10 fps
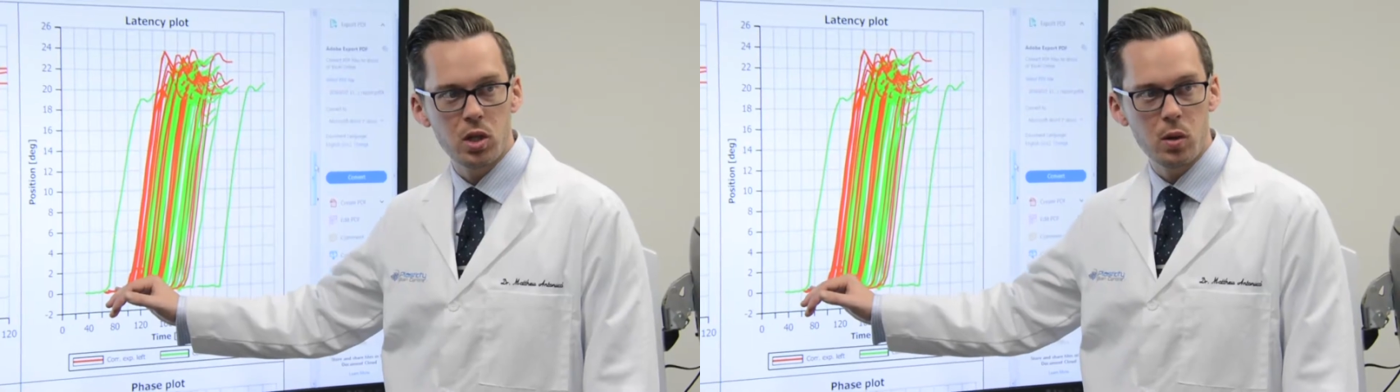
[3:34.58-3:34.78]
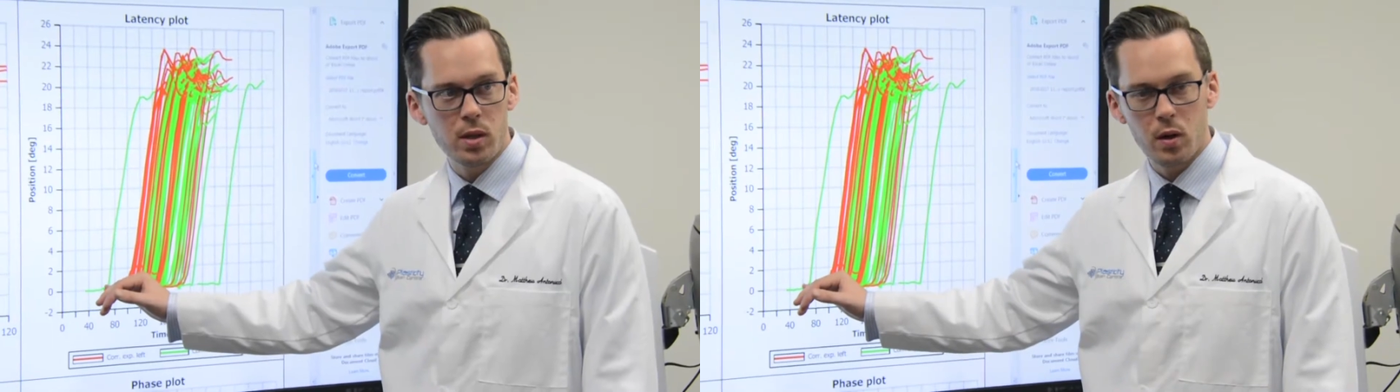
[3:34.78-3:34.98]
the
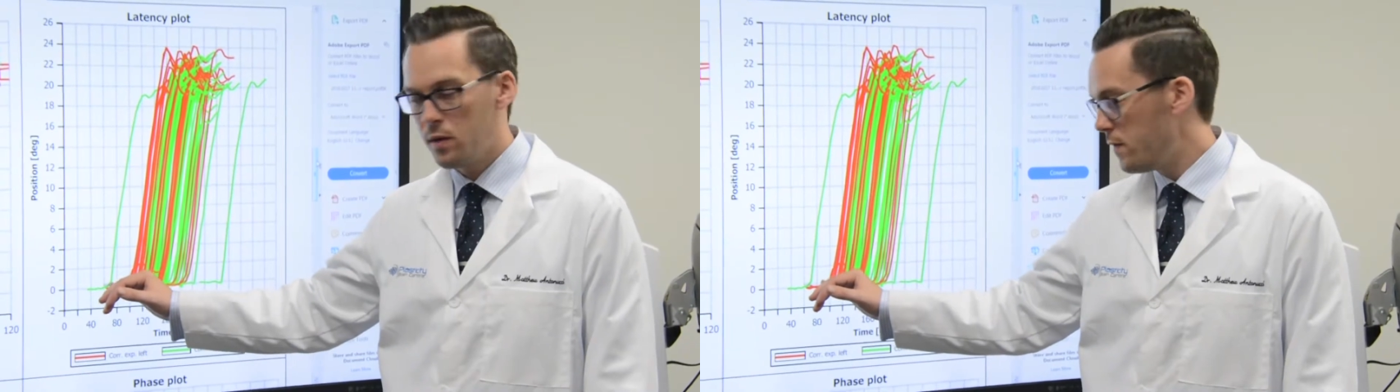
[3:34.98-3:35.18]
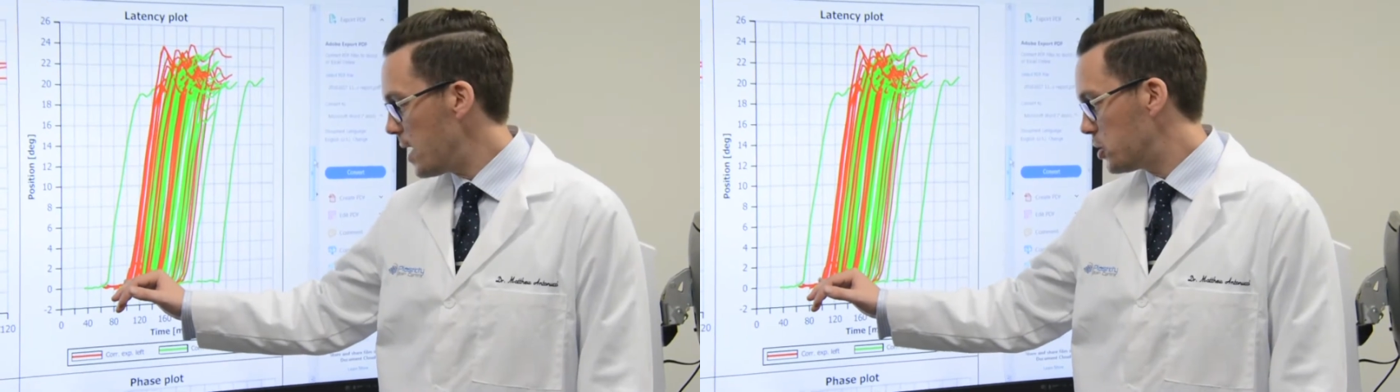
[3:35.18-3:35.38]

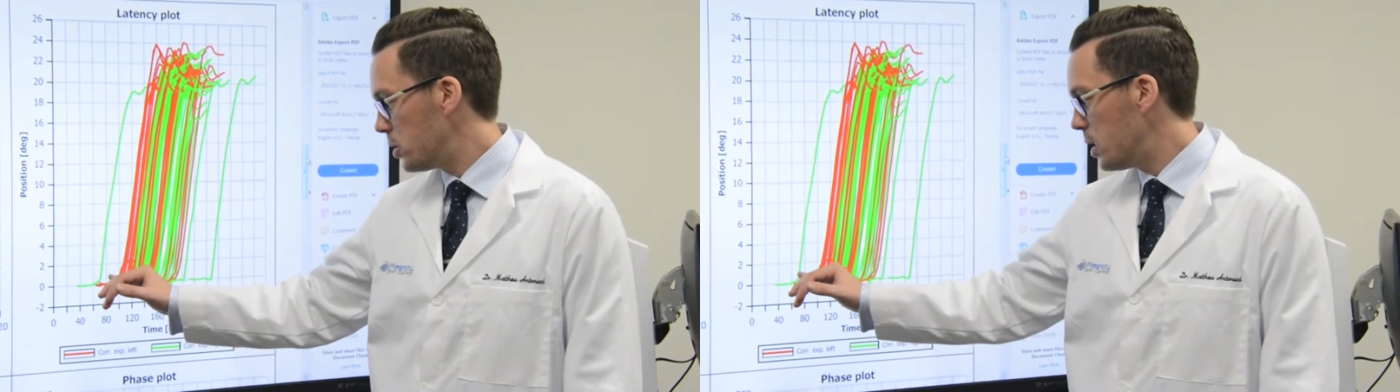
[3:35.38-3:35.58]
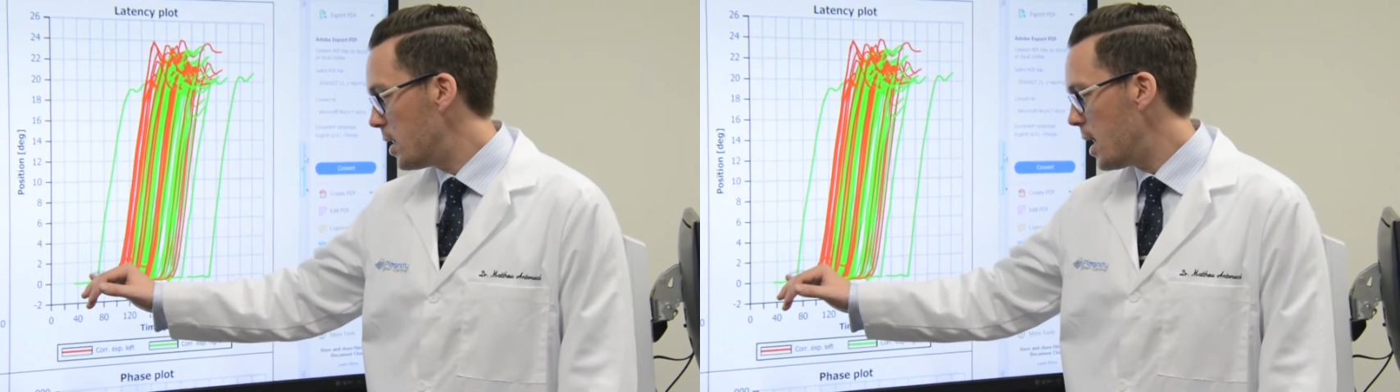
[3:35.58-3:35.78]
diagnostic
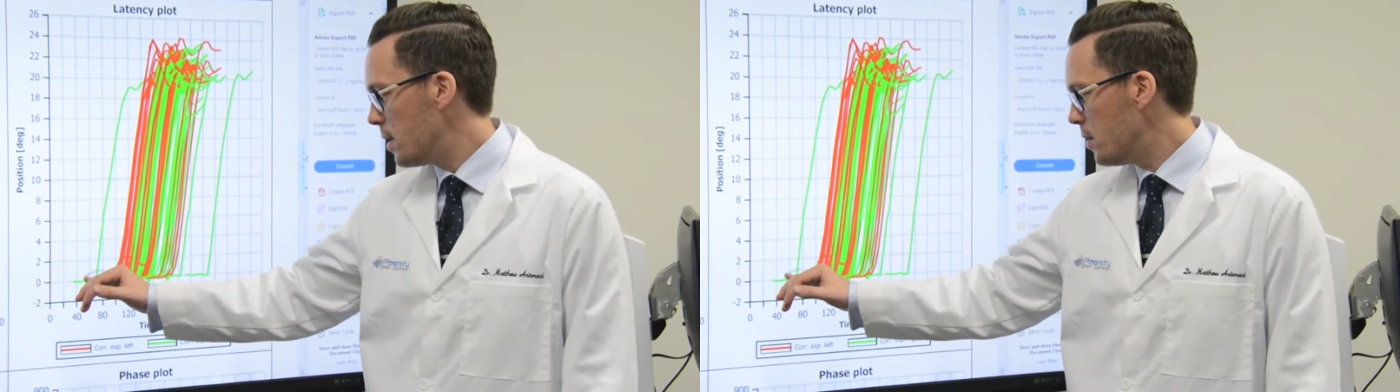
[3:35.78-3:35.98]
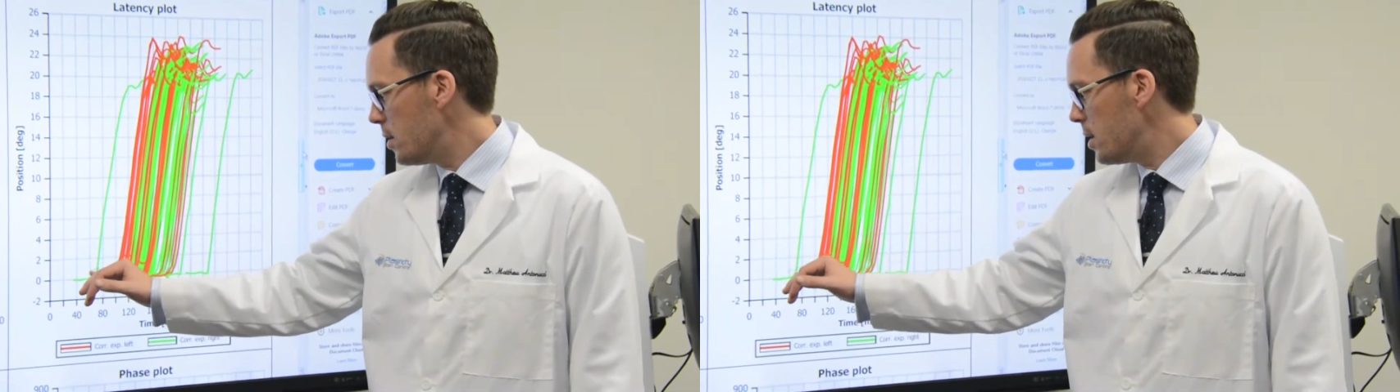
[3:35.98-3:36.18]
test, as I
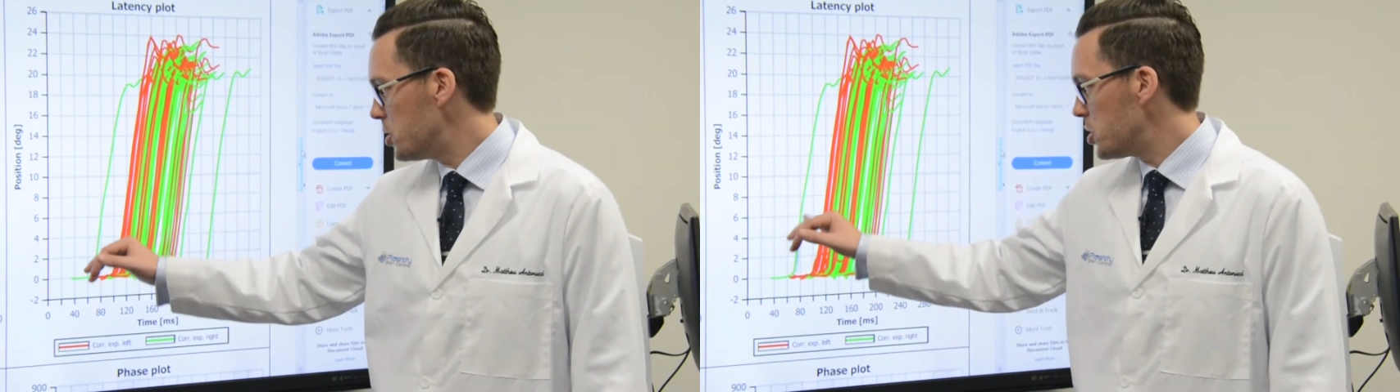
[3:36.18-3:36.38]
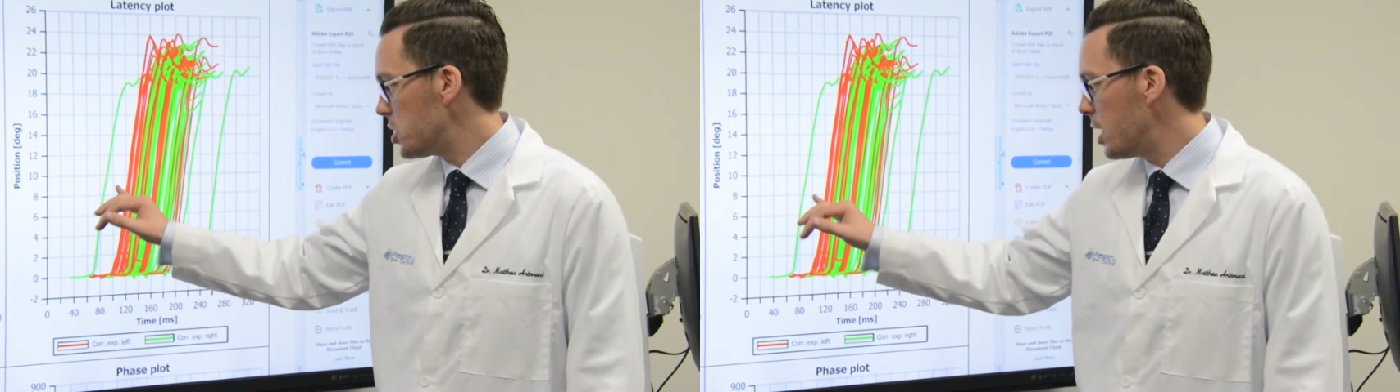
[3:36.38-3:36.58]

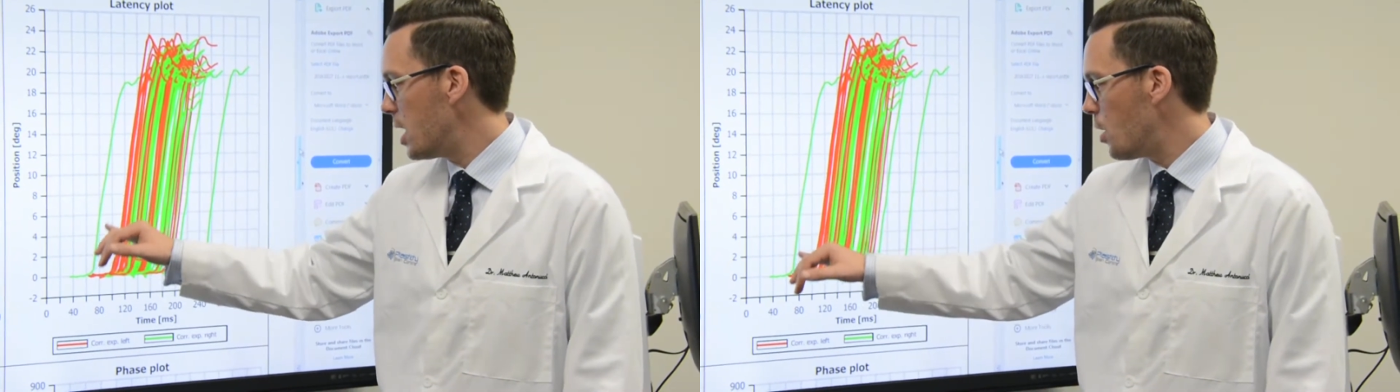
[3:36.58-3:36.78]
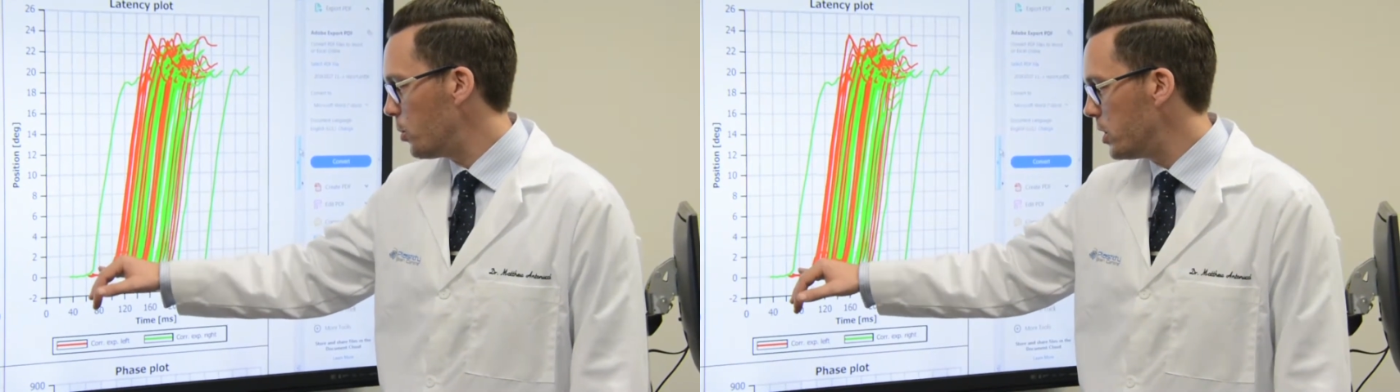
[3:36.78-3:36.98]
mentioned,
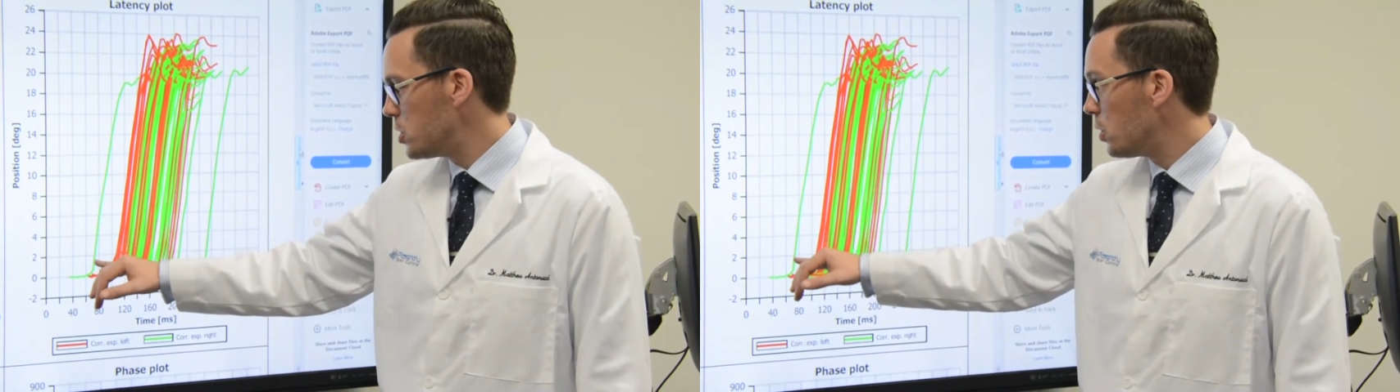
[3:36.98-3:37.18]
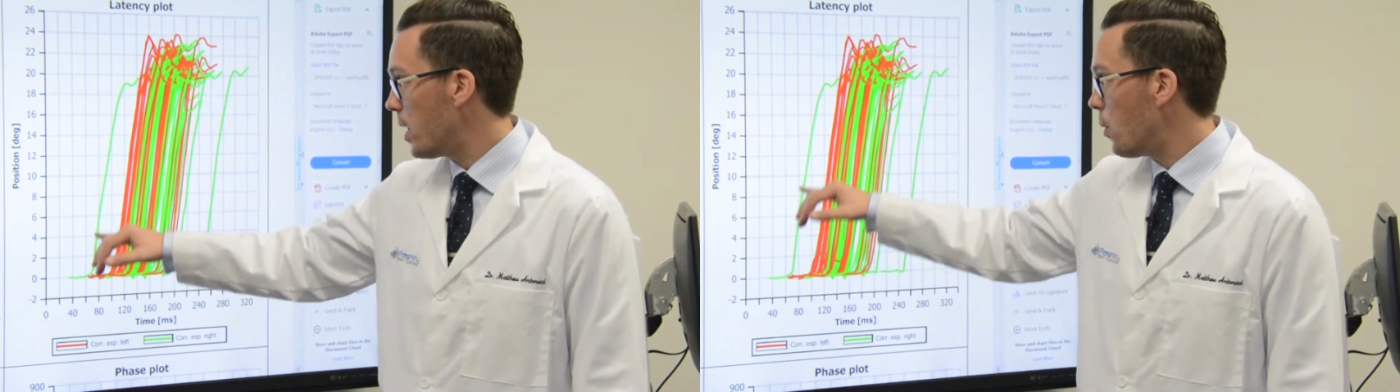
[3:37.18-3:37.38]
and they do
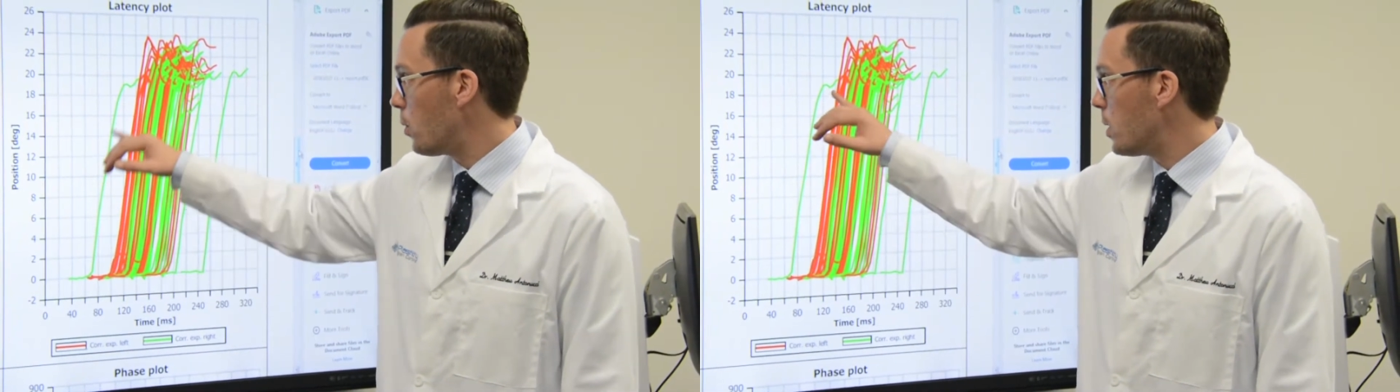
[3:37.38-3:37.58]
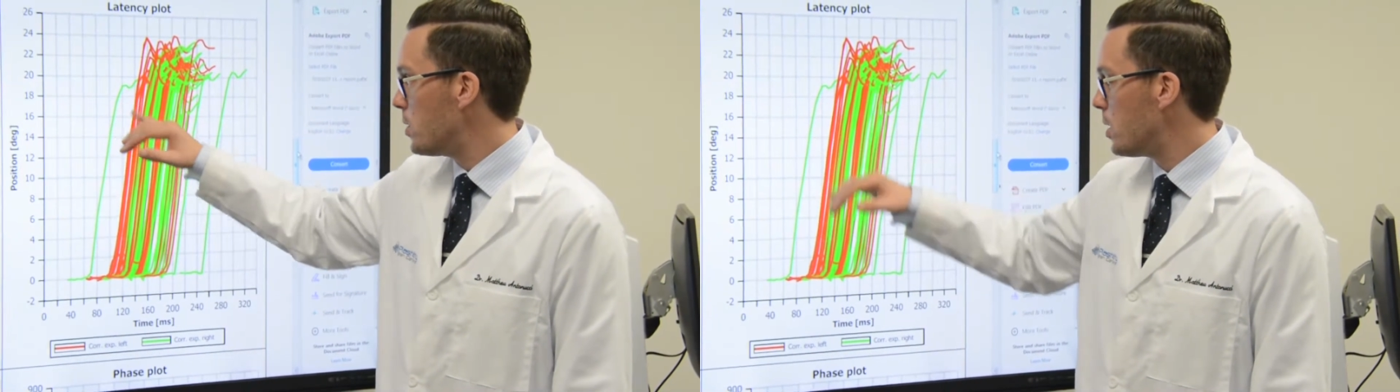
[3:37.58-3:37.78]
perform
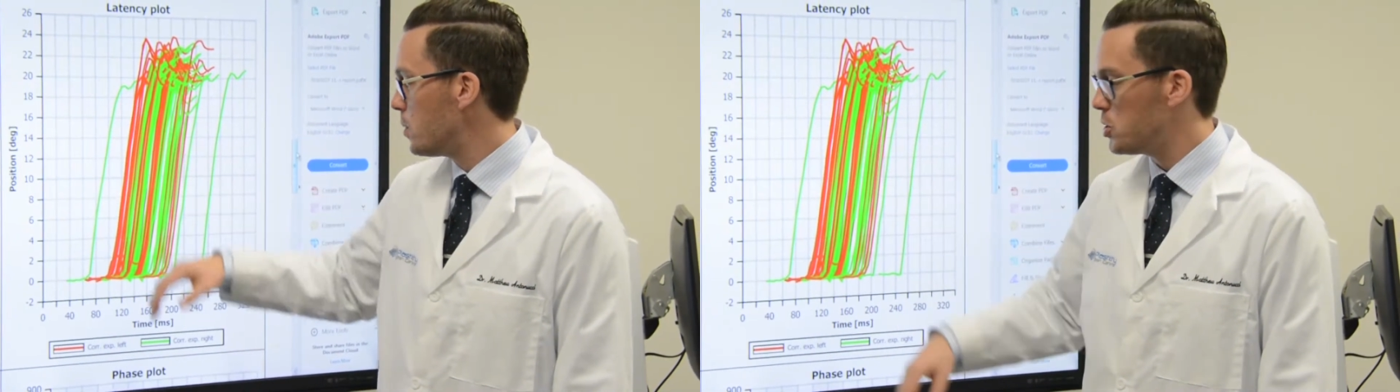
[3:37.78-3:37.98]
their